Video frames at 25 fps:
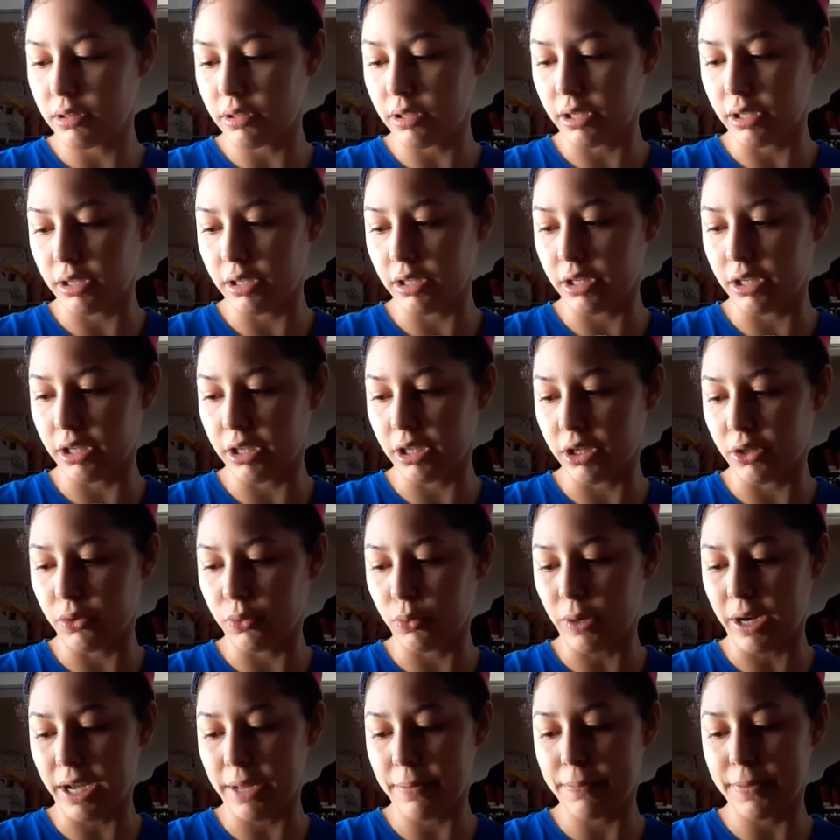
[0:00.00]
Then here,
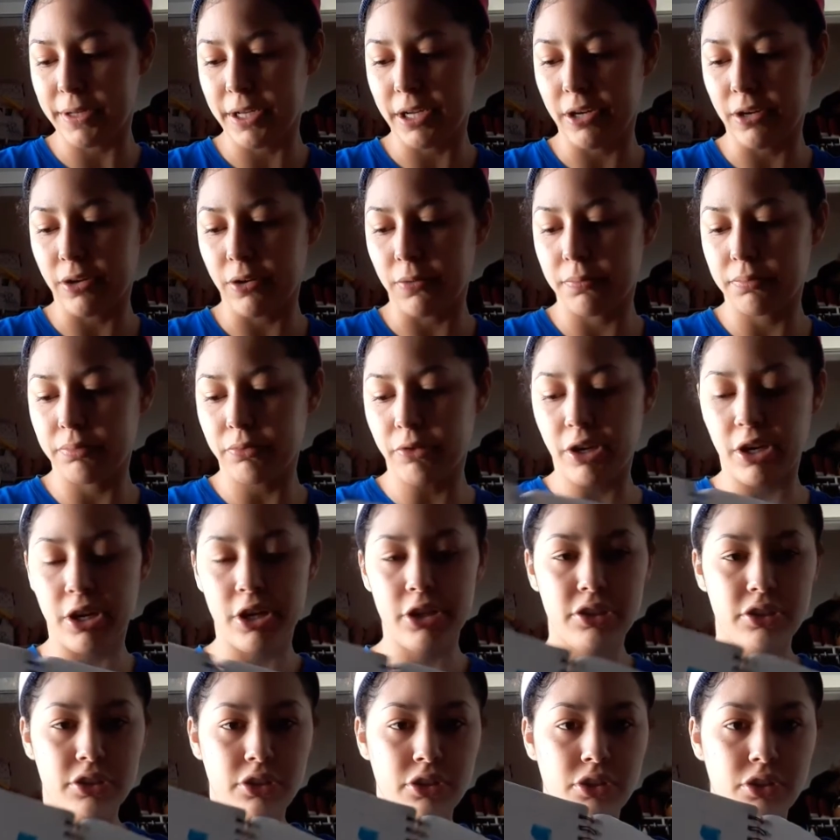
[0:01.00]
wipe out
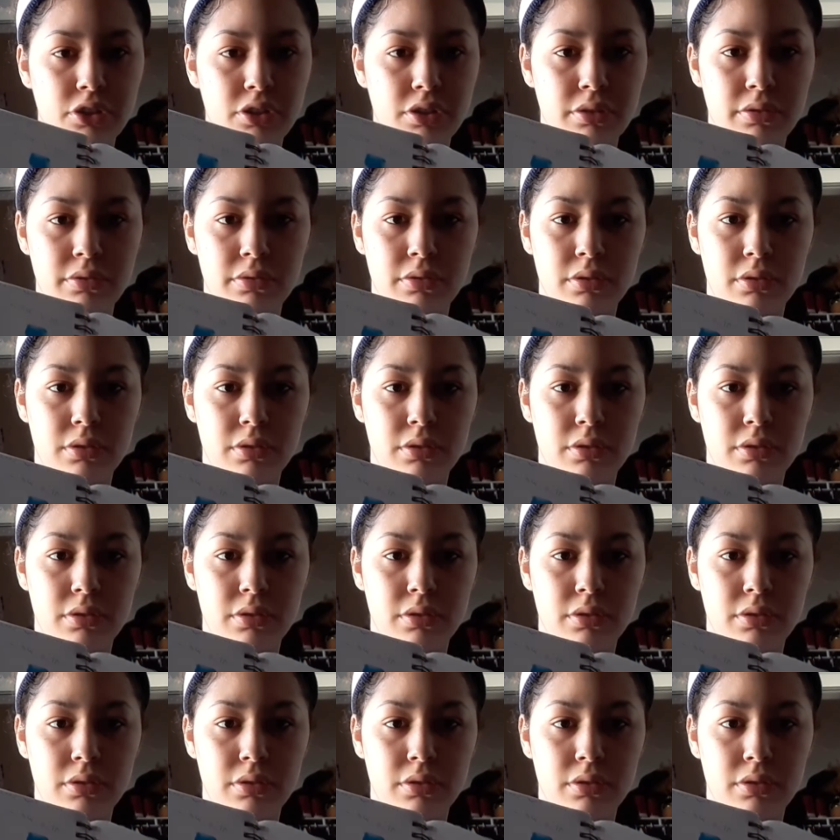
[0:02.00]
brush,